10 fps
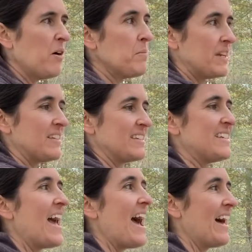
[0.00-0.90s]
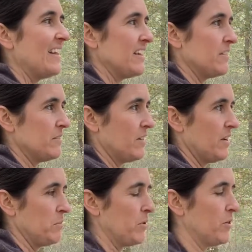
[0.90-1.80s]
but it's a talon on
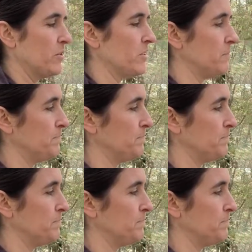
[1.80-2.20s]
birds.